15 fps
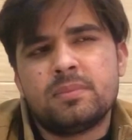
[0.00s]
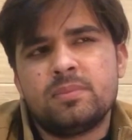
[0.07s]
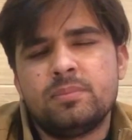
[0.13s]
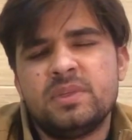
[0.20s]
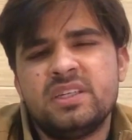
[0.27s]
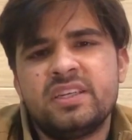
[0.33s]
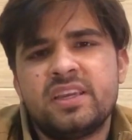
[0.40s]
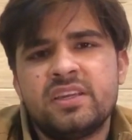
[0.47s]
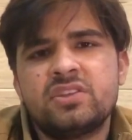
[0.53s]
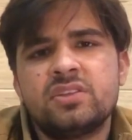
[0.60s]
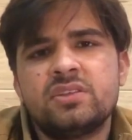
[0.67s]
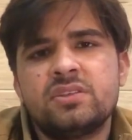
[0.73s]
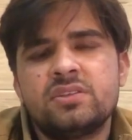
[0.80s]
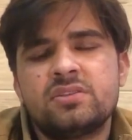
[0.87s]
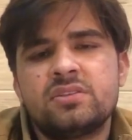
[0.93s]
medication
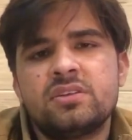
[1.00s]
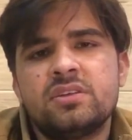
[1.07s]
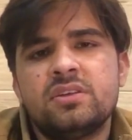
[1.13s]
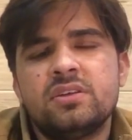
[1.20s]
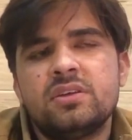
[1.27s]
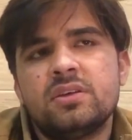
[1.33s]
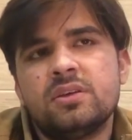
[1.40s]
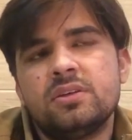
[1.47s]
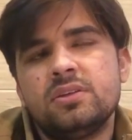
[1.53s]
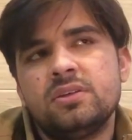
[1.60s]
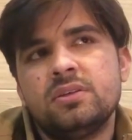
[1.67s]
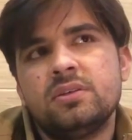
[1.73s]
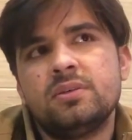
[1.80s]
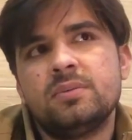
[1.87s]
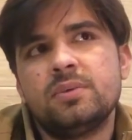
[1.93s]
history,
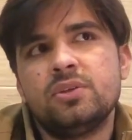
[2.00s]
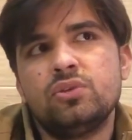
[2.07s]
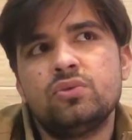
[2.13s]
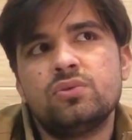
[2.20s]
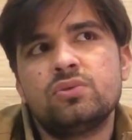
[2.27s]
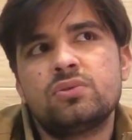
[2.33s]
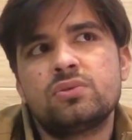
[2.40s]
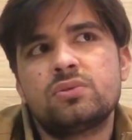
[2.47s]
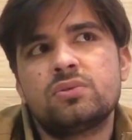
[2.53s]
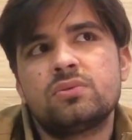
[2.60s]
he used